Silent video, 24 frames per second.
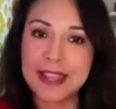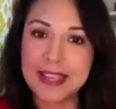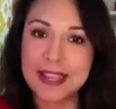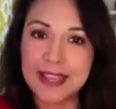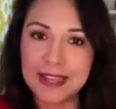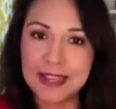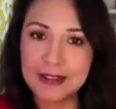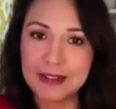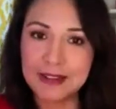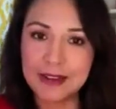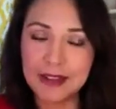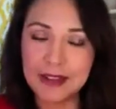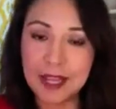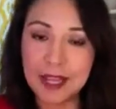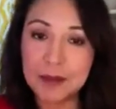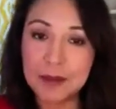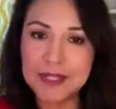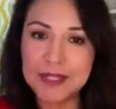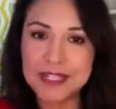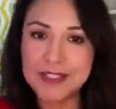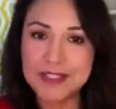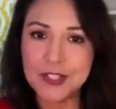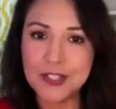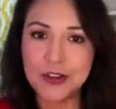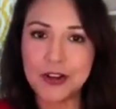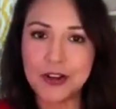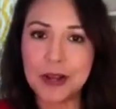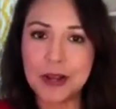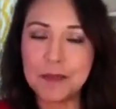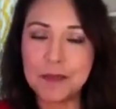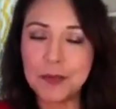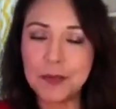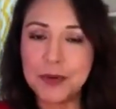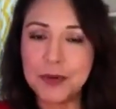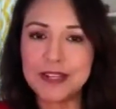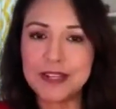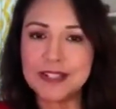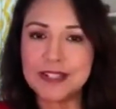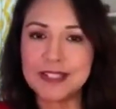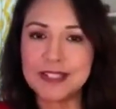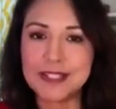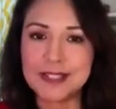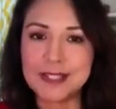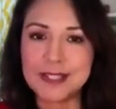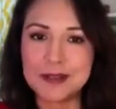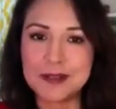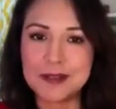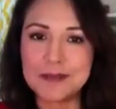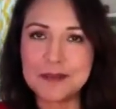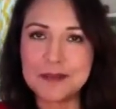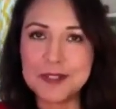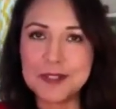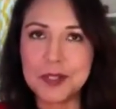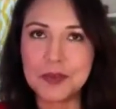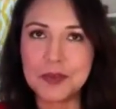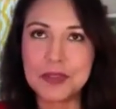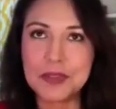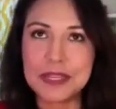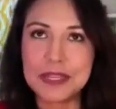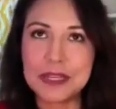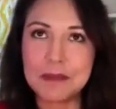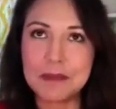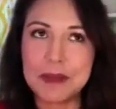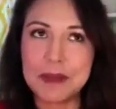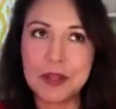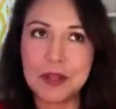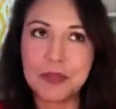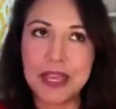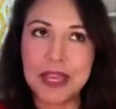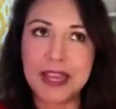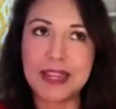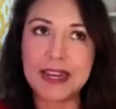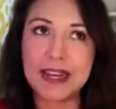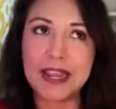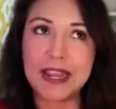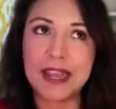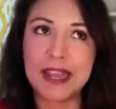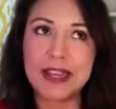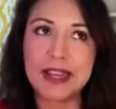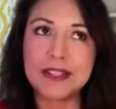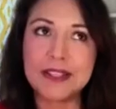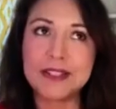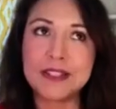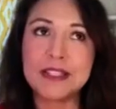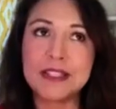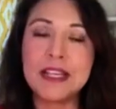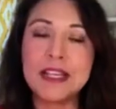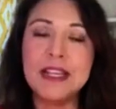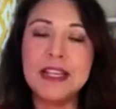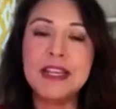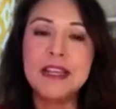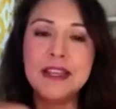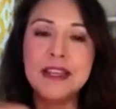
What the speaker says: It updates our operating system. So think about that as